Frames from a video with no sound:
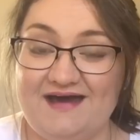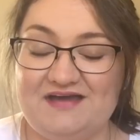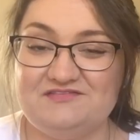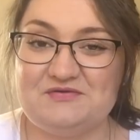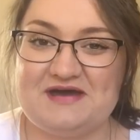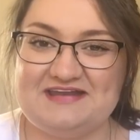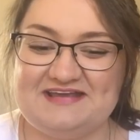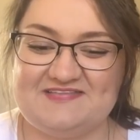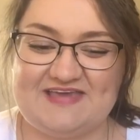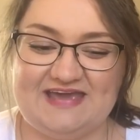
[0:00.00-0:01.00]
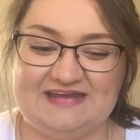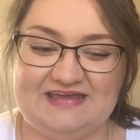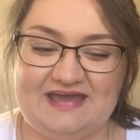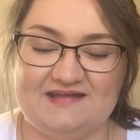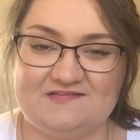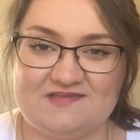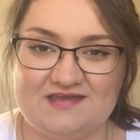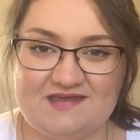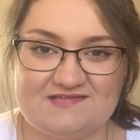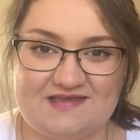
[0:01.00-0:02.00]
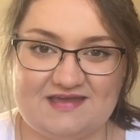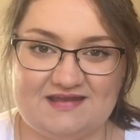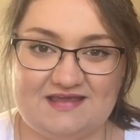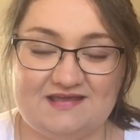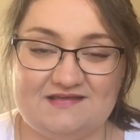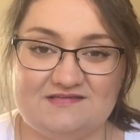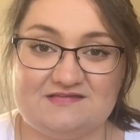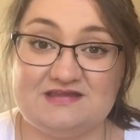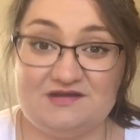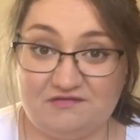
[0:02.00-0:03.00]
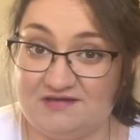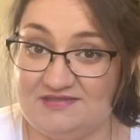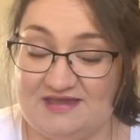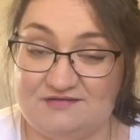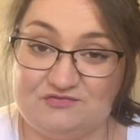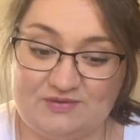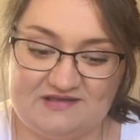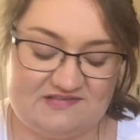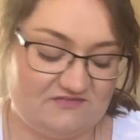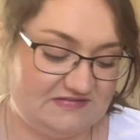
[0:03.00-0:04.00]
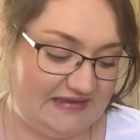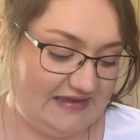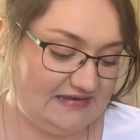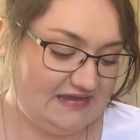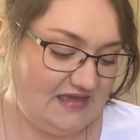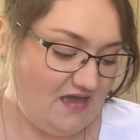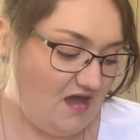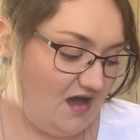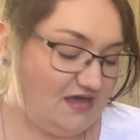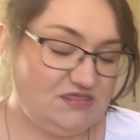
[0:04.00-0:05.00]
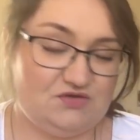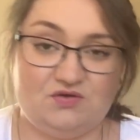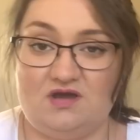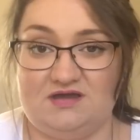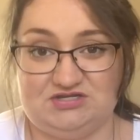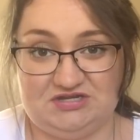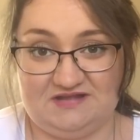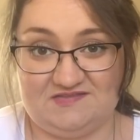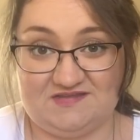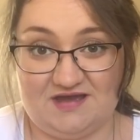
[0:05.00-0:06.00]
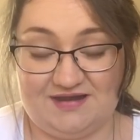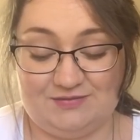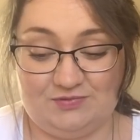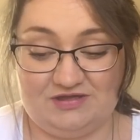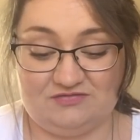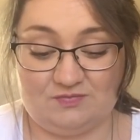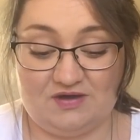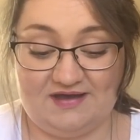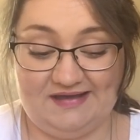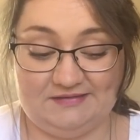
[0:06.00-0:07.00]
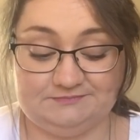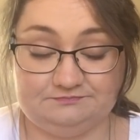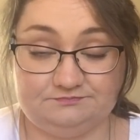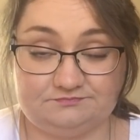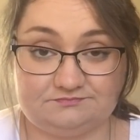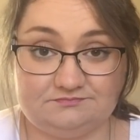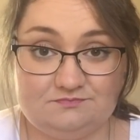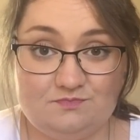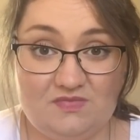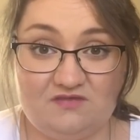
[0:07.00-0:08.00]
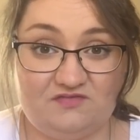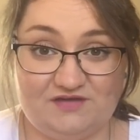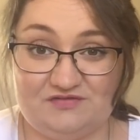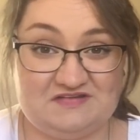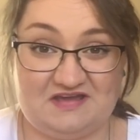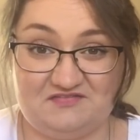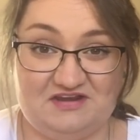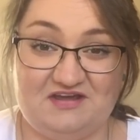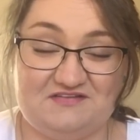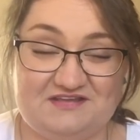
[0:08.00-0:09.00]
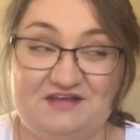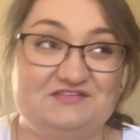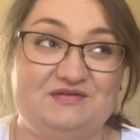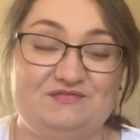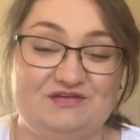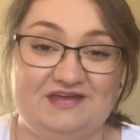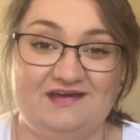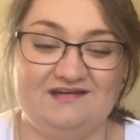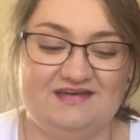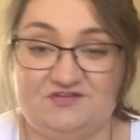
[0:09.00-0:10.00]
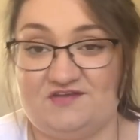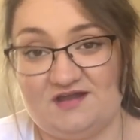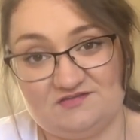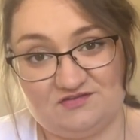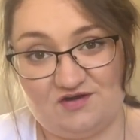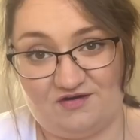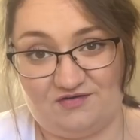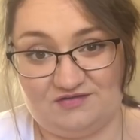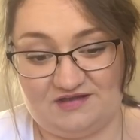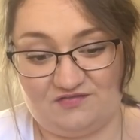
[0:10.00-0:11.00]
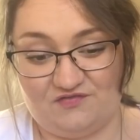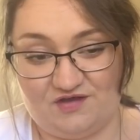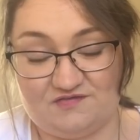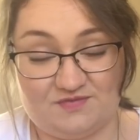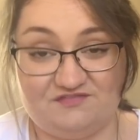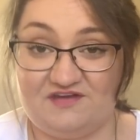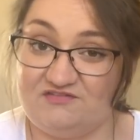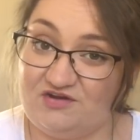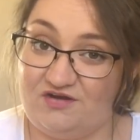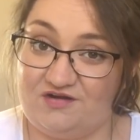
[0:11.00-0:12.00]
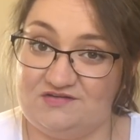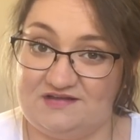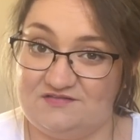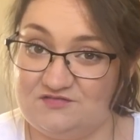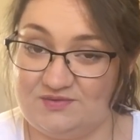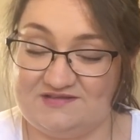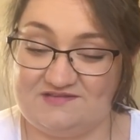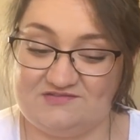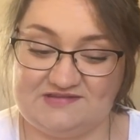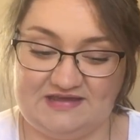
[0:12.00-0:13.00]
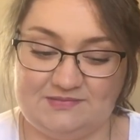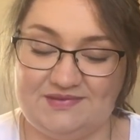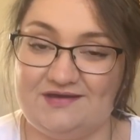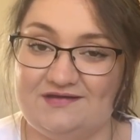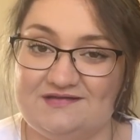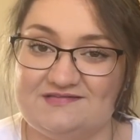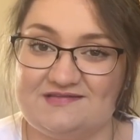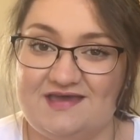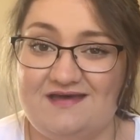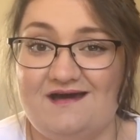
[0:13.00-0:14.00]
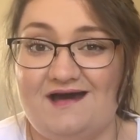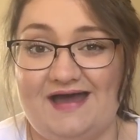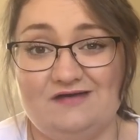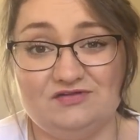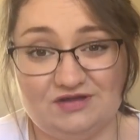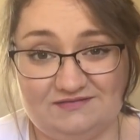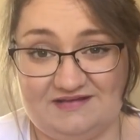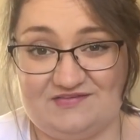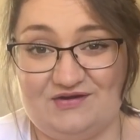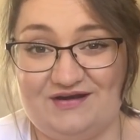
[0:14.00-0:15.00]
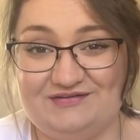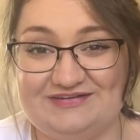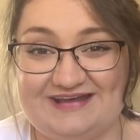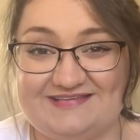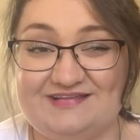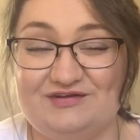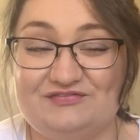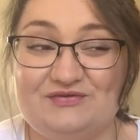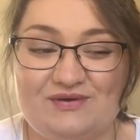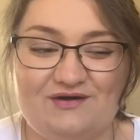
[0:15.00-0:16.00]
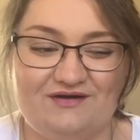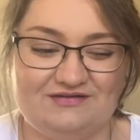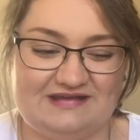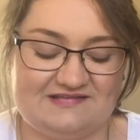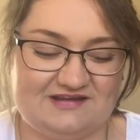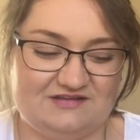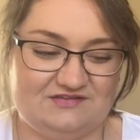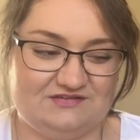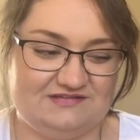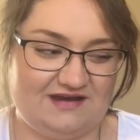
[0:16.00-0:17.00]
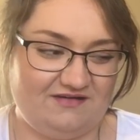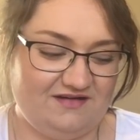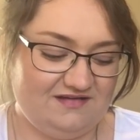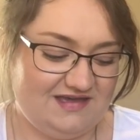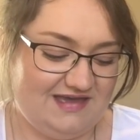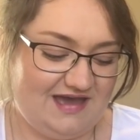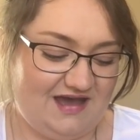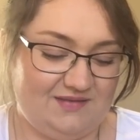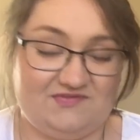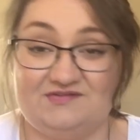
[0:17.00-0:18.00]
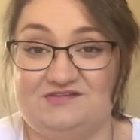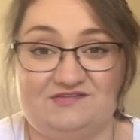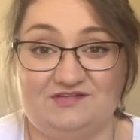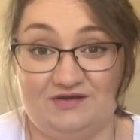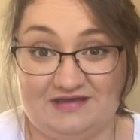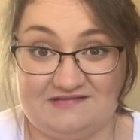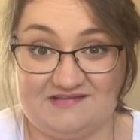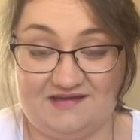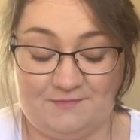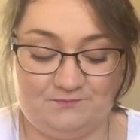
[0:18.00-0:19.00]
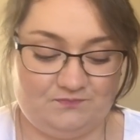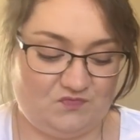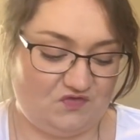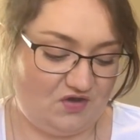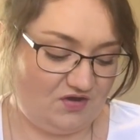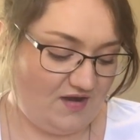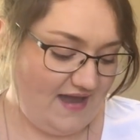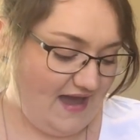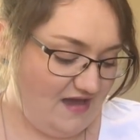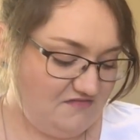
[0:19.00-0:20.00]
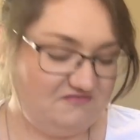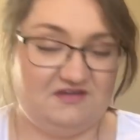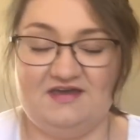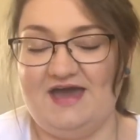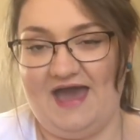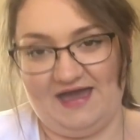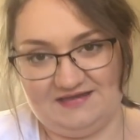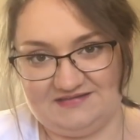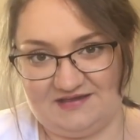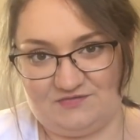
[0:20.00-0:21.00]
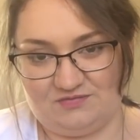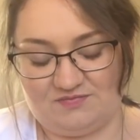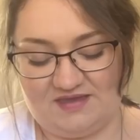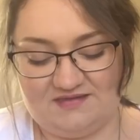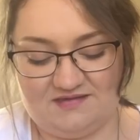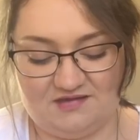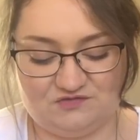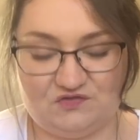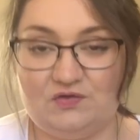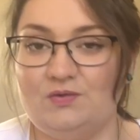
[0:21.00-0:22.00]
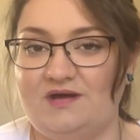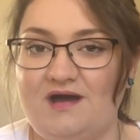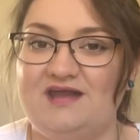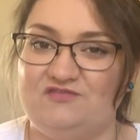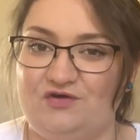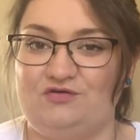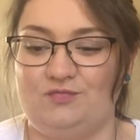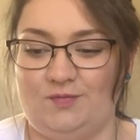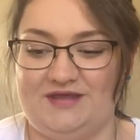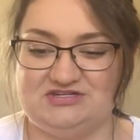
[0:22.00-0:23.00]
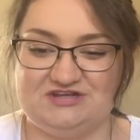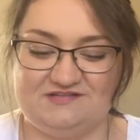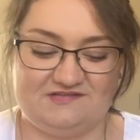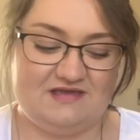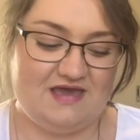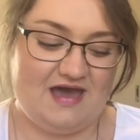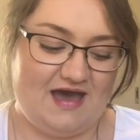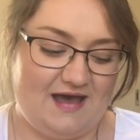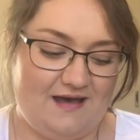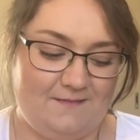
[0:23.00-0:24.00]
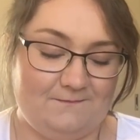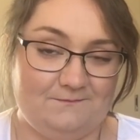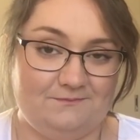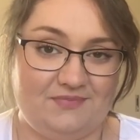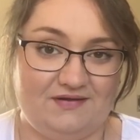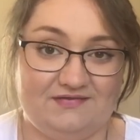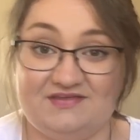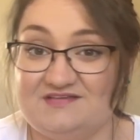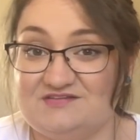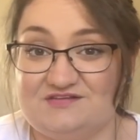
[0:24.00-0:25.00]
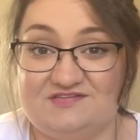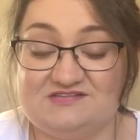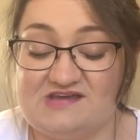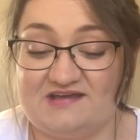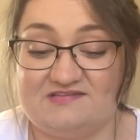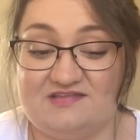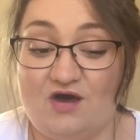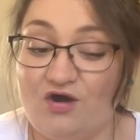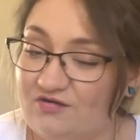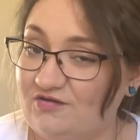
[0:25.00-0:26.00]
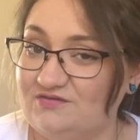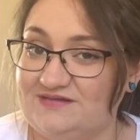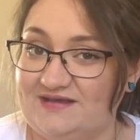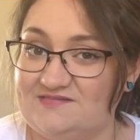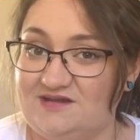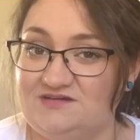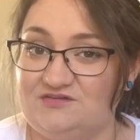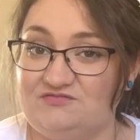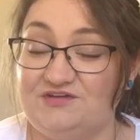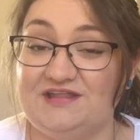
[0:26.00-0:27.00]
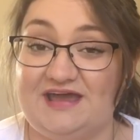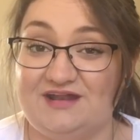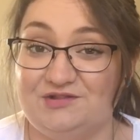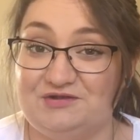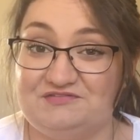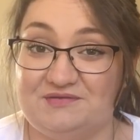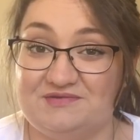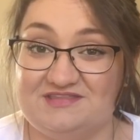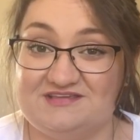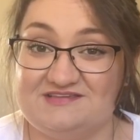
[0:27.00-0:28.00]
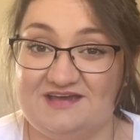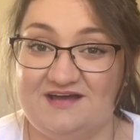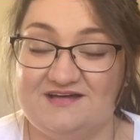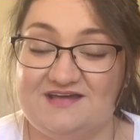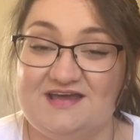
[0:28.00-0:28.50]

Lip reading: Hi everyone, it's Katie, and seeing as it is nearing the end of 2017, I thought I should get started with my favourite deck videos that I do every year. I decided to do Oracle decks first, my favourite Oracle decks of 2017, because I have a lot less Oracle decks, a lot fewer Oracle decks than I do tarot, so it's just a lot easier. So I have 8 decks with me. 2 are kind of honourable mentions, but these are just the decks, the Oracle decks that I just really had a lot of fun with this year.